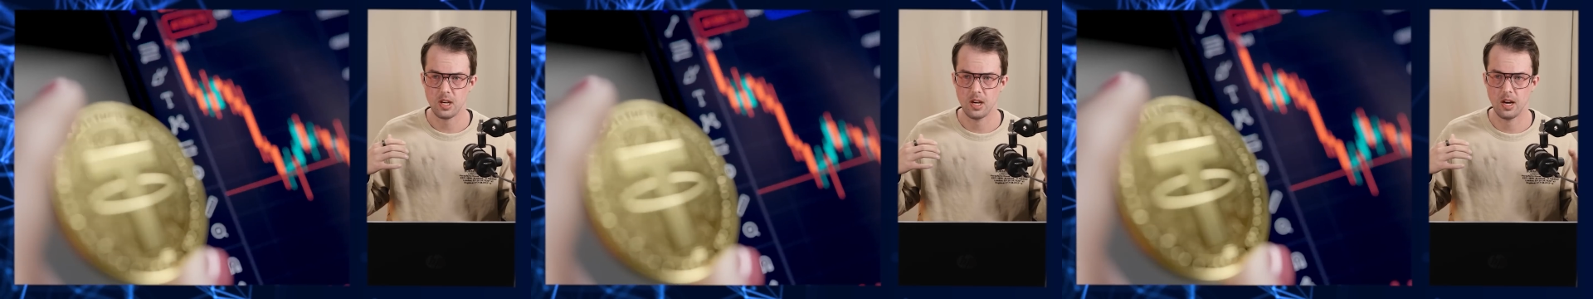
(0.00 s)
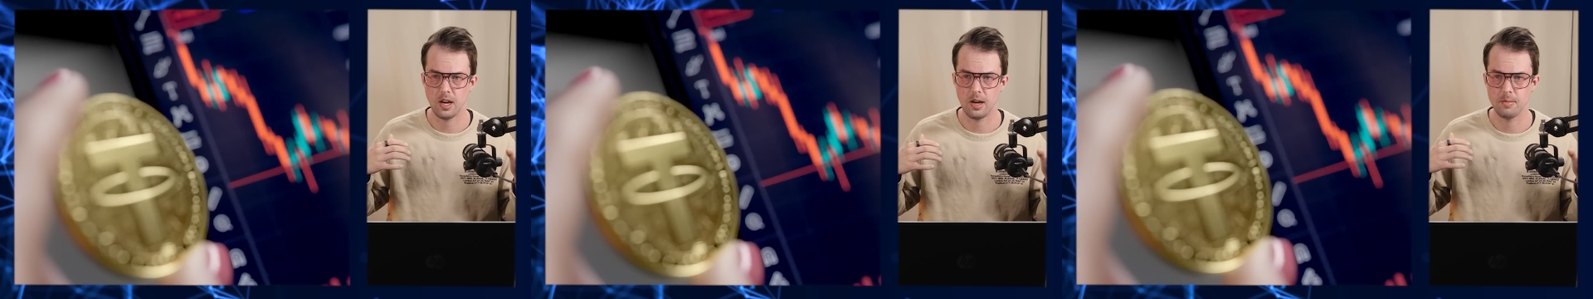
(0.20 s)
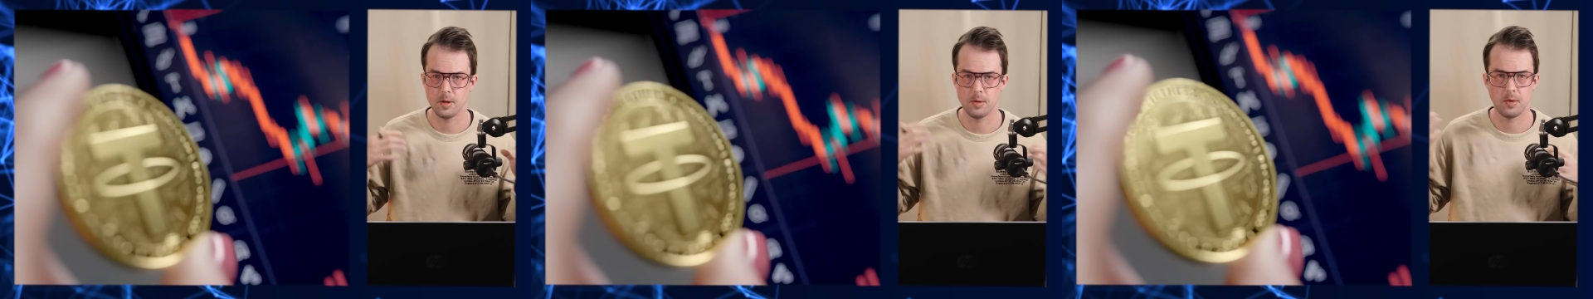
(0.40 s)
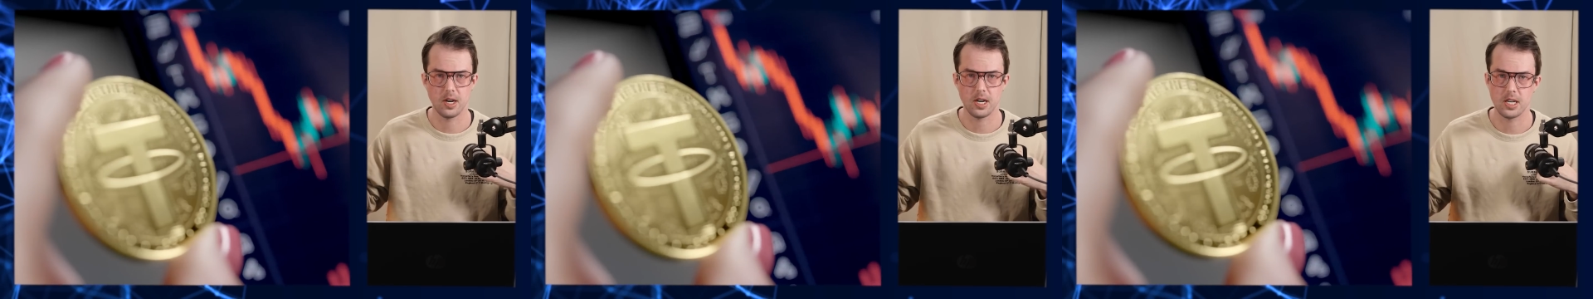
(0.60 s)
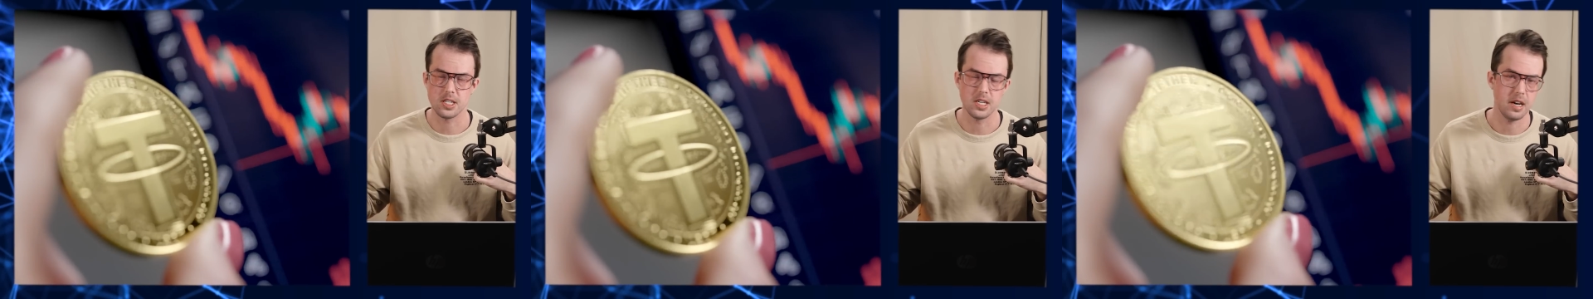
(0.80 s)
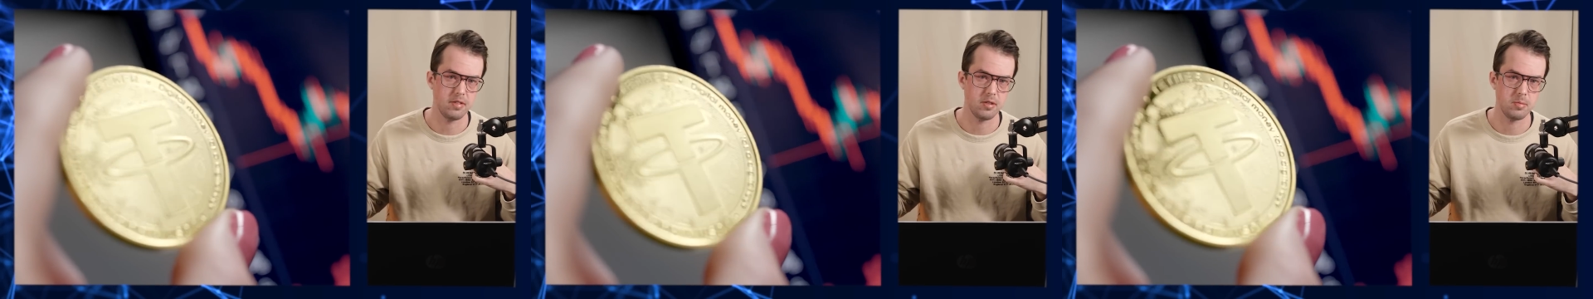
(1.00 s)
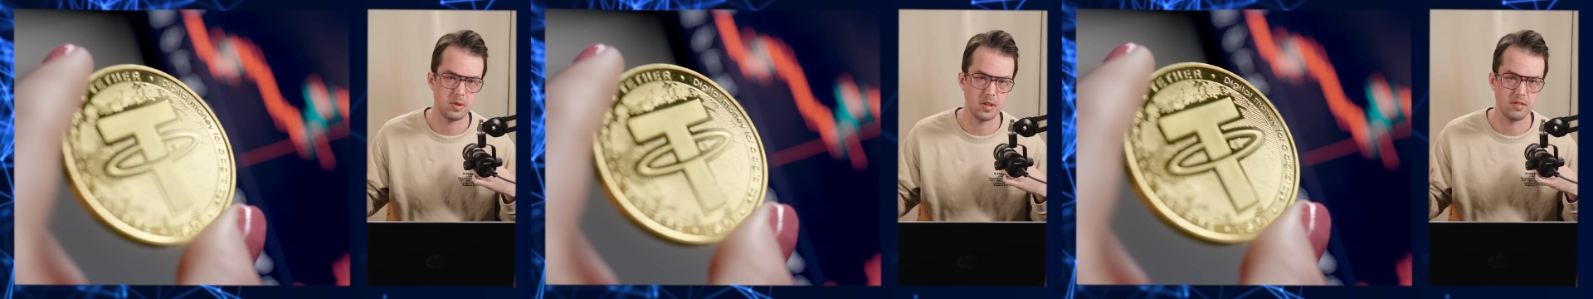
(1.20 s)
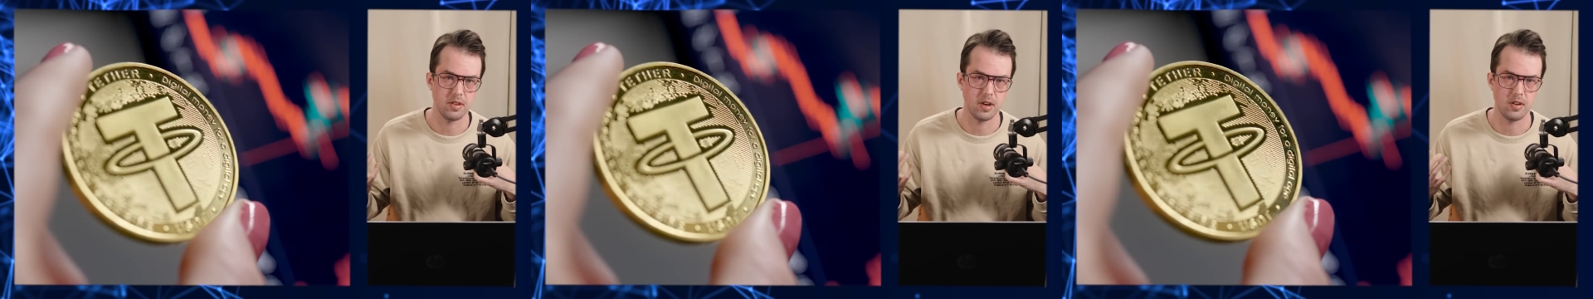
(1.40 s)
The markets haven't
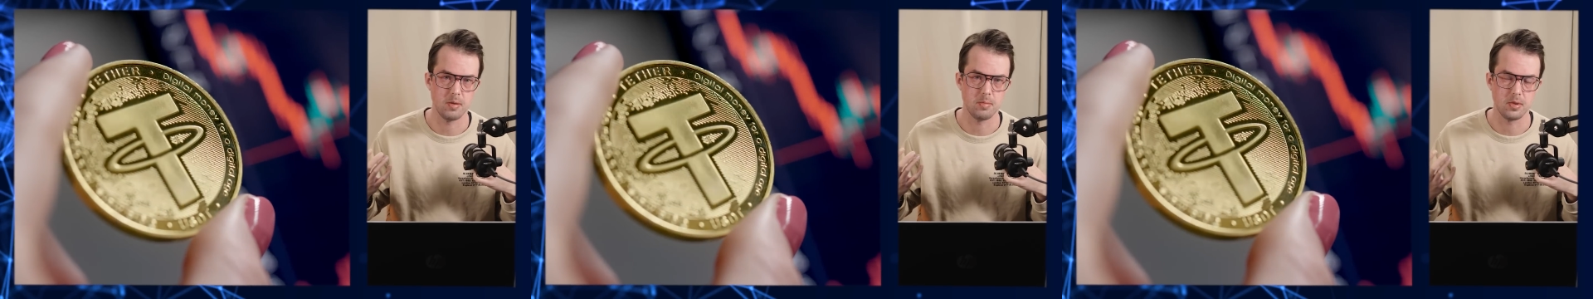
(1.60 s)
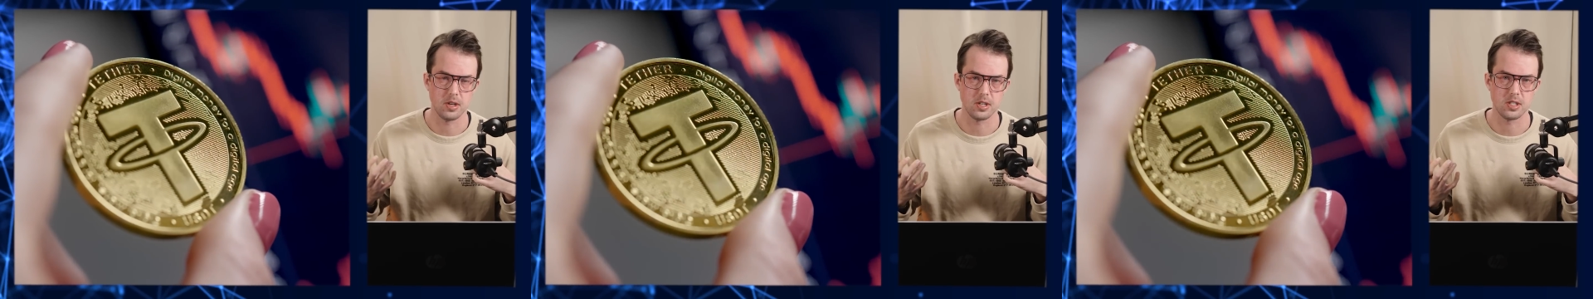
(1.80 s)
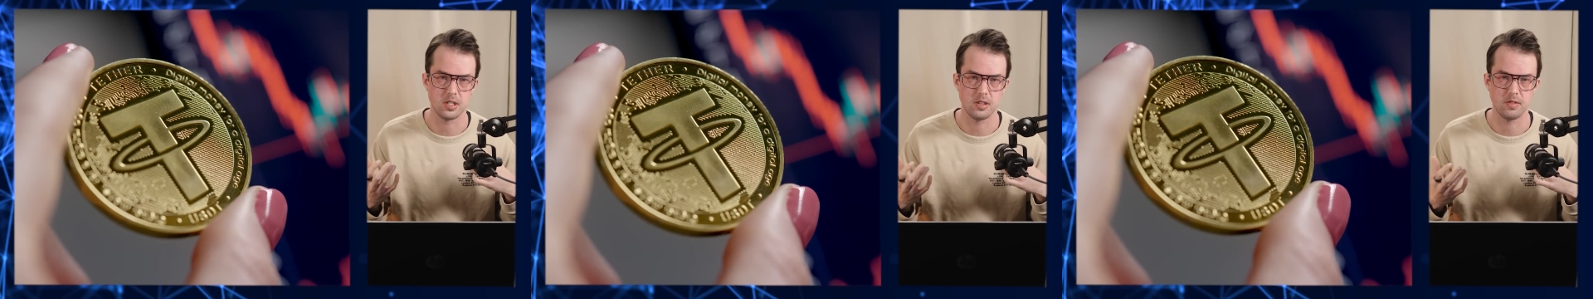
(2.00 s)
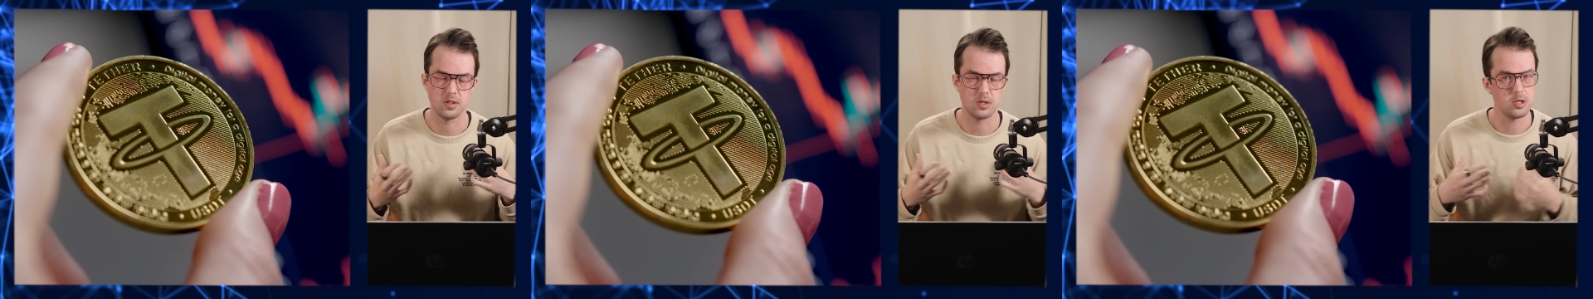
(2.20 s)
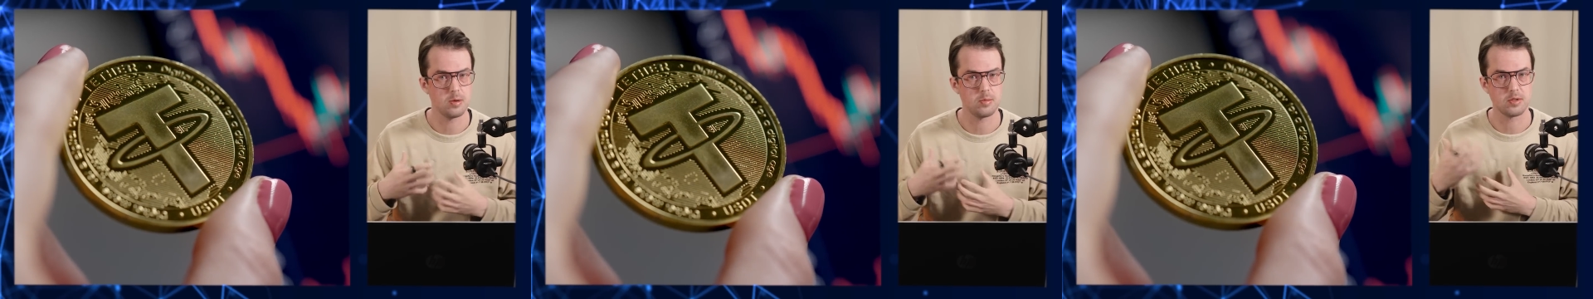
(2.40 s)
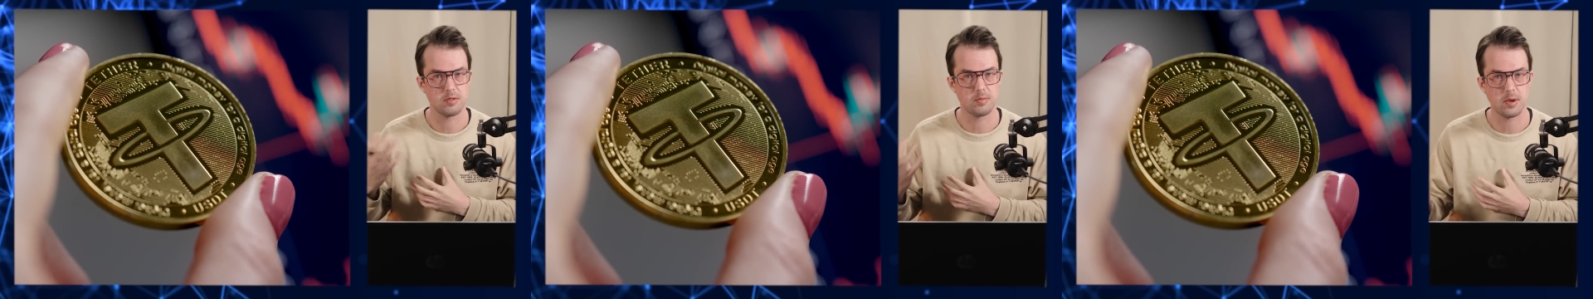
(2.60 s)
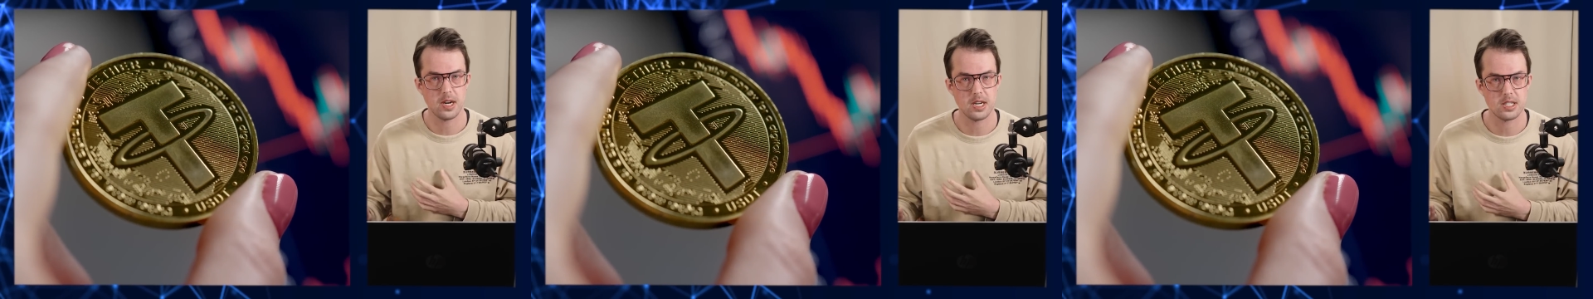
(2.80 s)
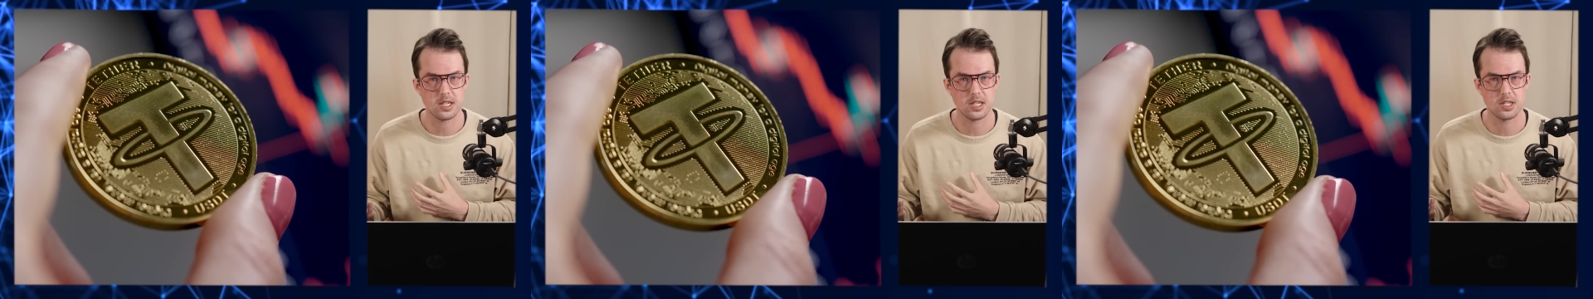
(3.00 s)
been very positive in terms of
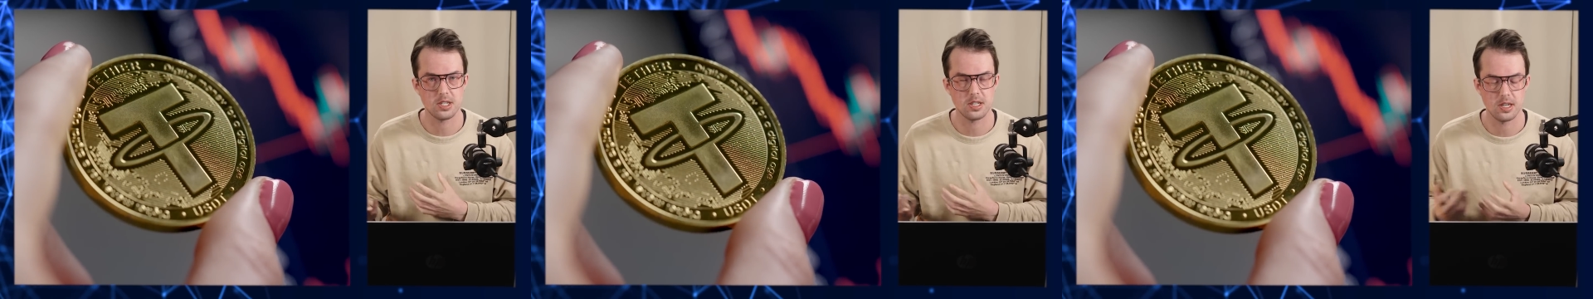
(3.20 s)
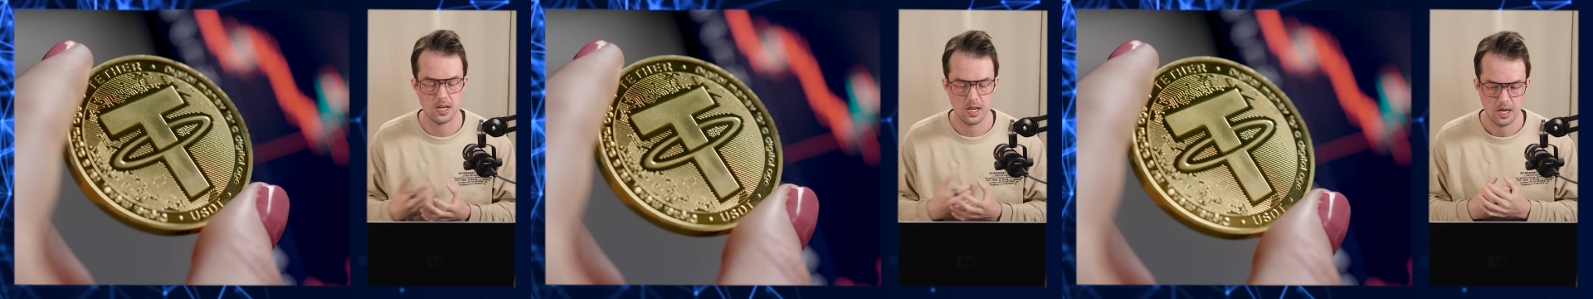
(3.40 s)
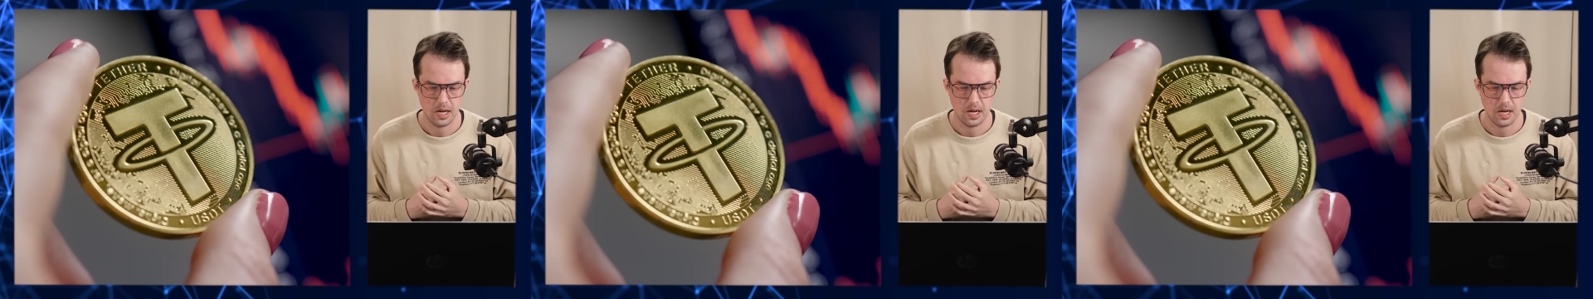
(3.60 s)
price action,